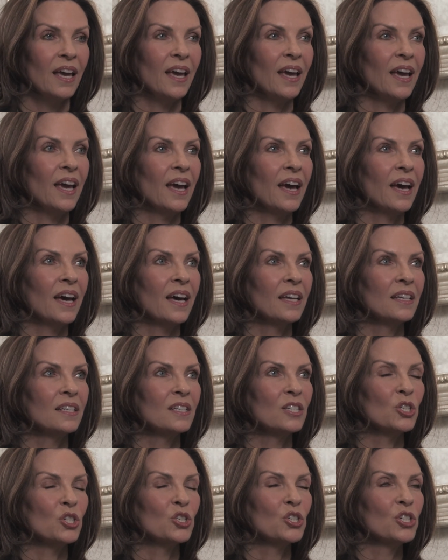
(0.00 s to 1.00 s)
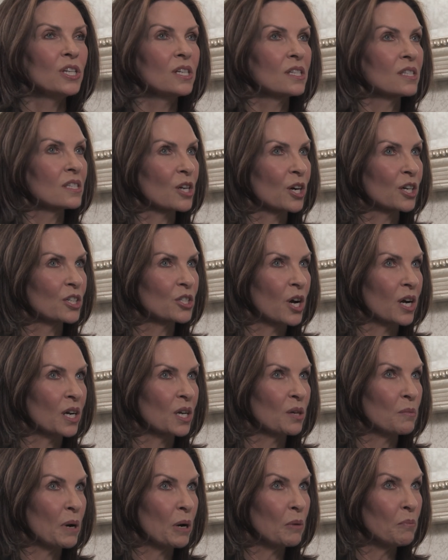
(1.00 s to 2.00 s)
and she had started
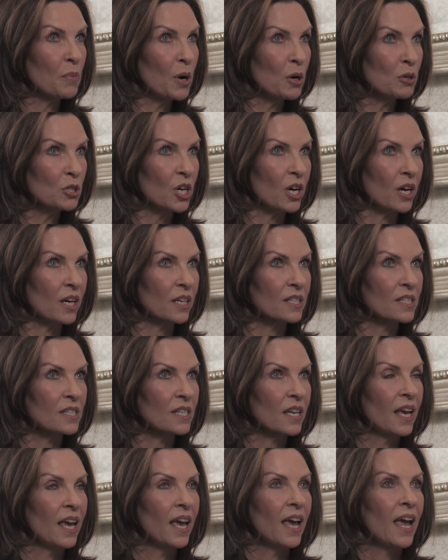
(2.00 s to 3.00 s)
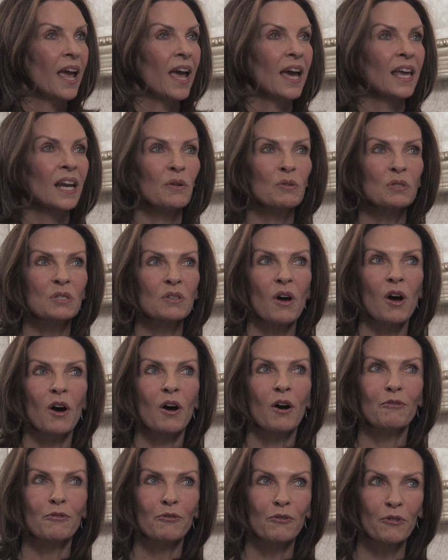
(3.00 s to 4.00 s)
talking about Botox. And I was
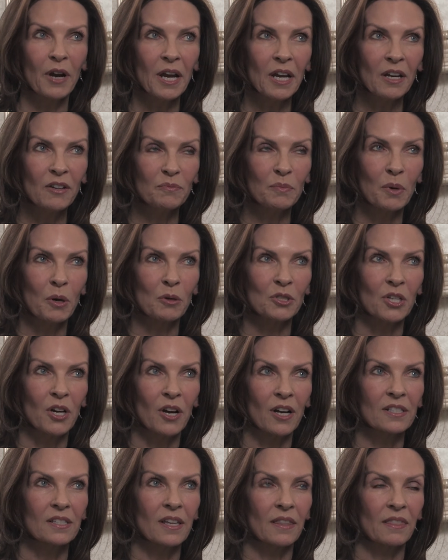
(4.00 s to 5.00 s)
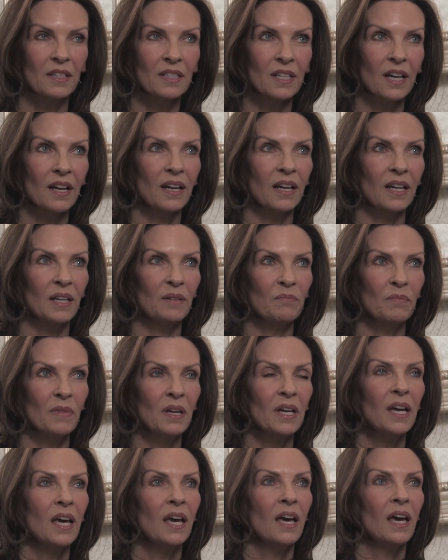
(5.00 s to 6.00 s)
afraid of Botox at the time.
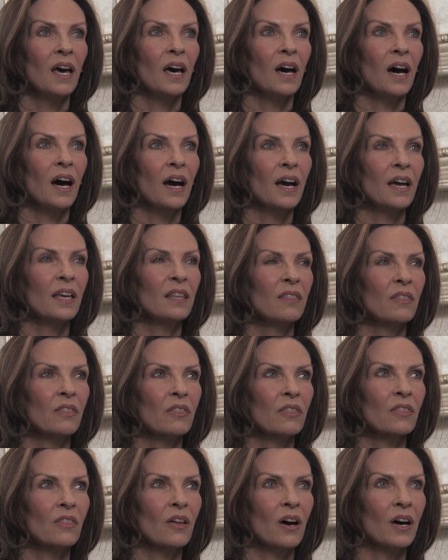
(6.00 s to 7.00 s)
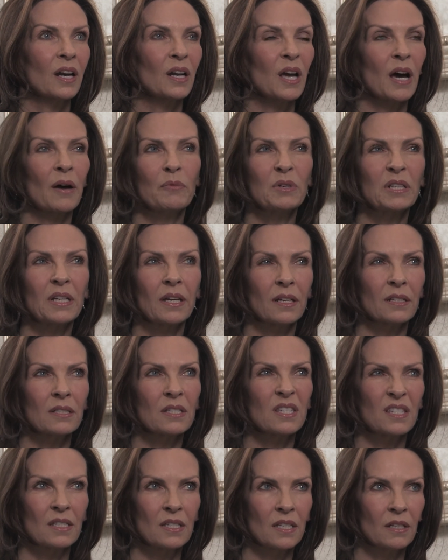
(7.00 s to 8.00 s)
I thought I would get a
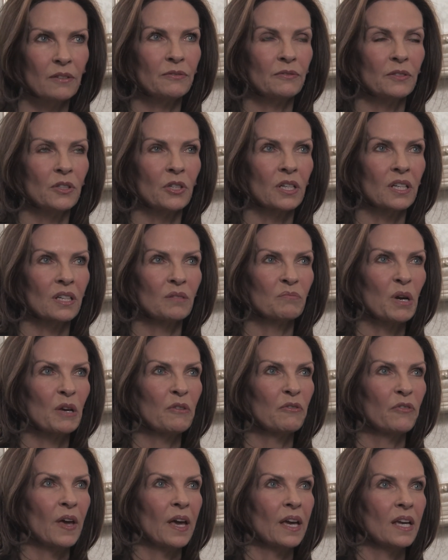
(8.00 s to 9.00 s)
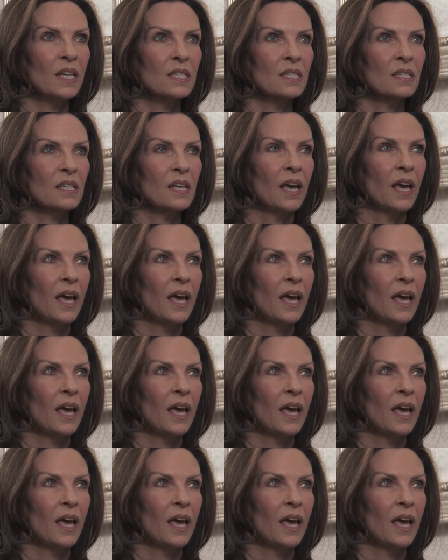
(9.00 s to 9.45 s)
stiff look in my face.